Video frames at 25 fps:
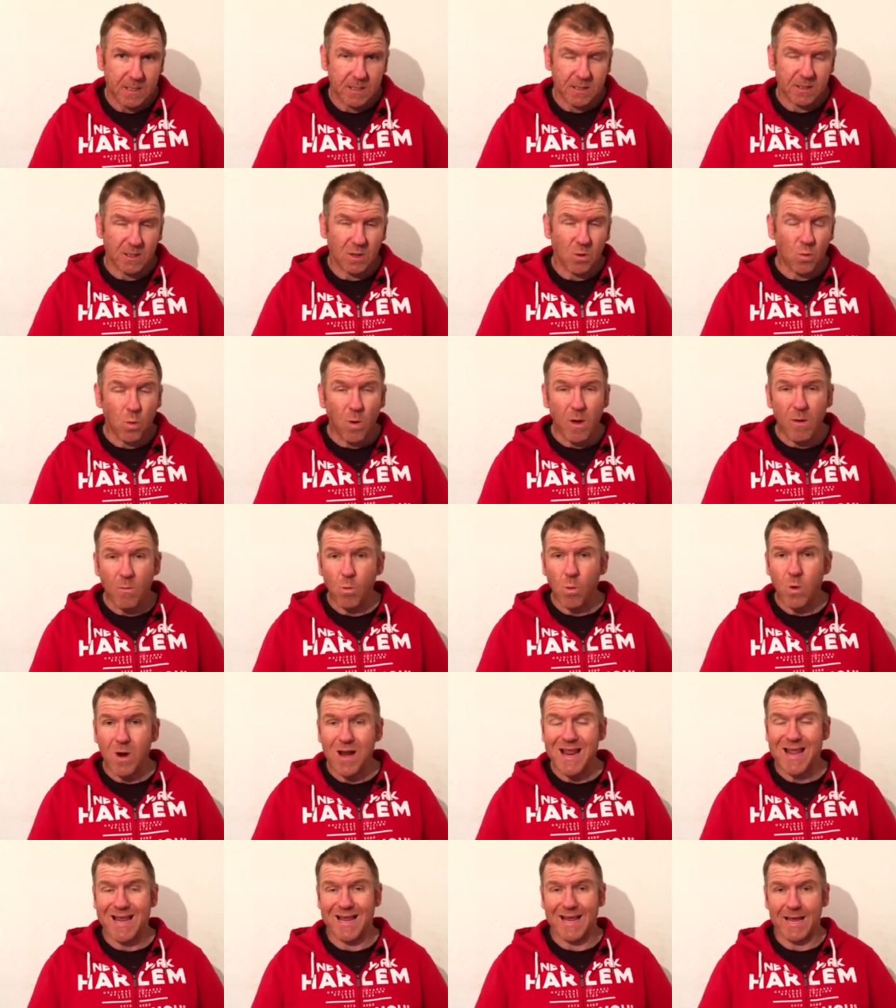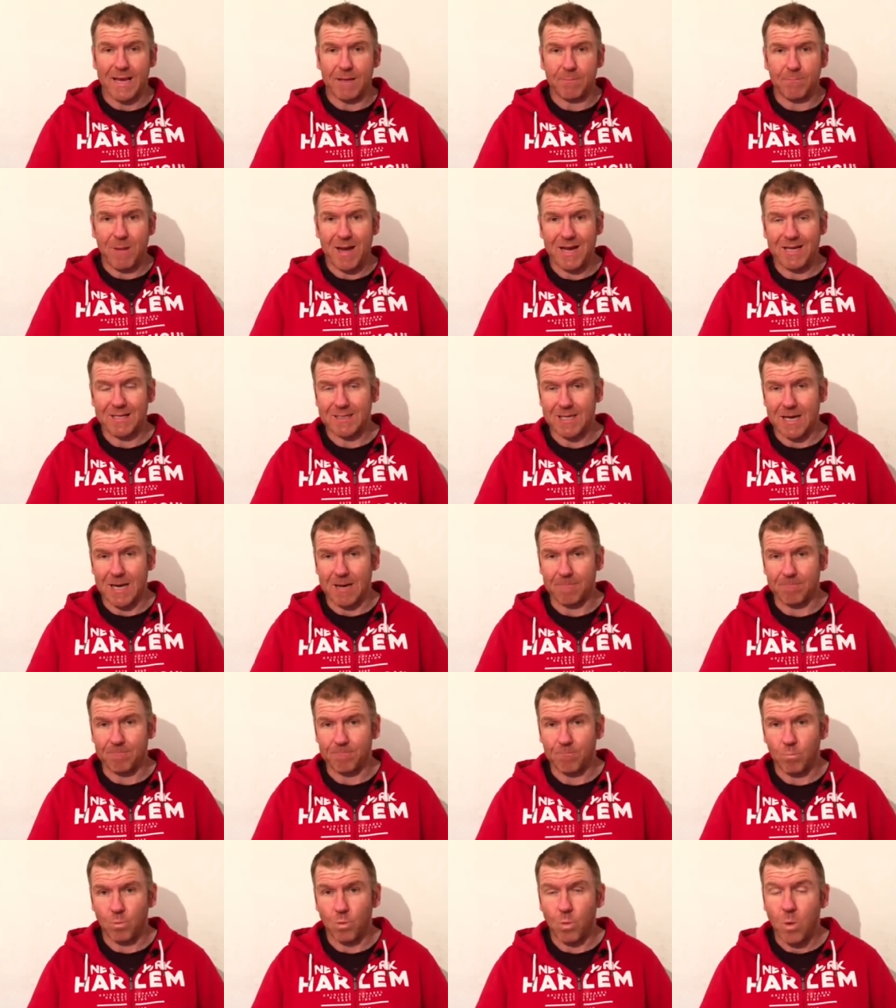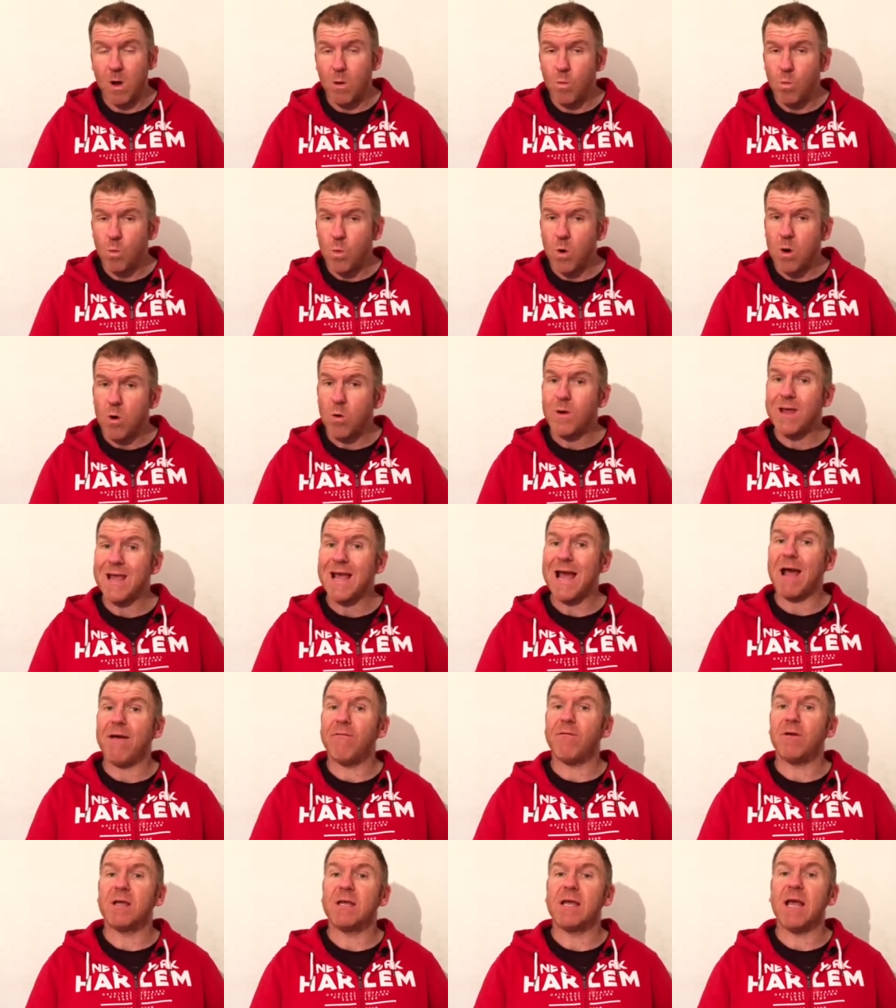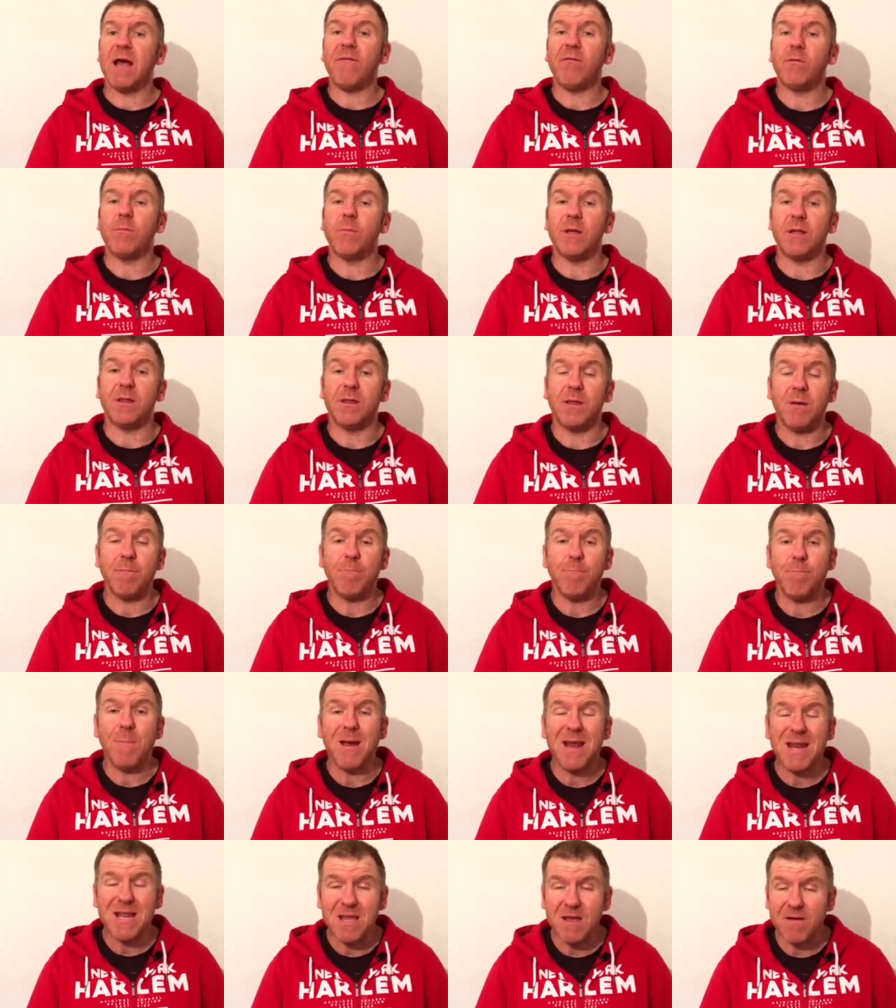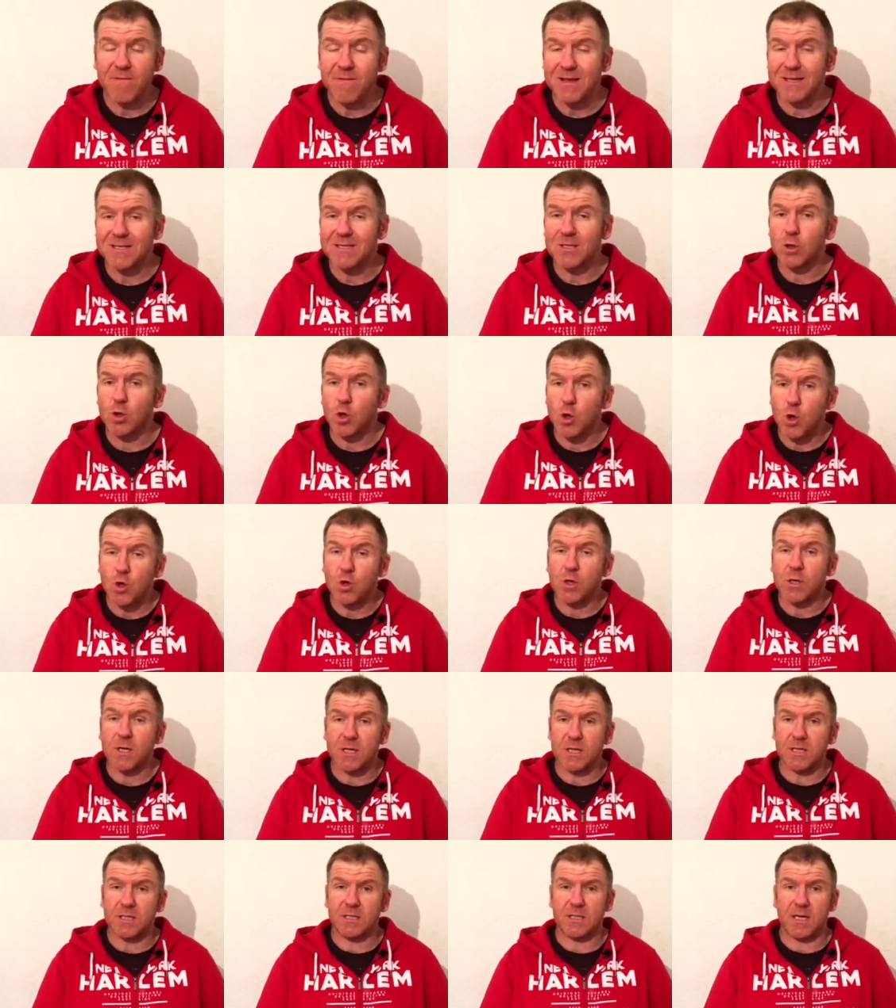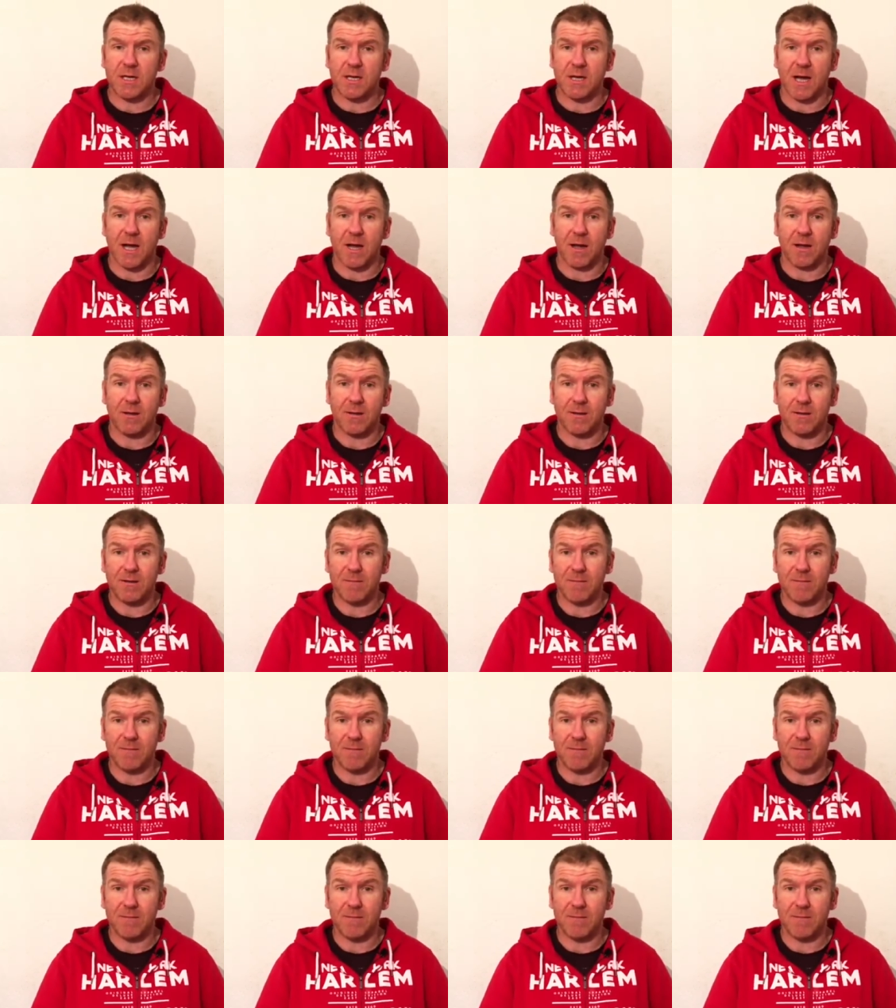So when will it get better? When will we have a government that many of us could consider?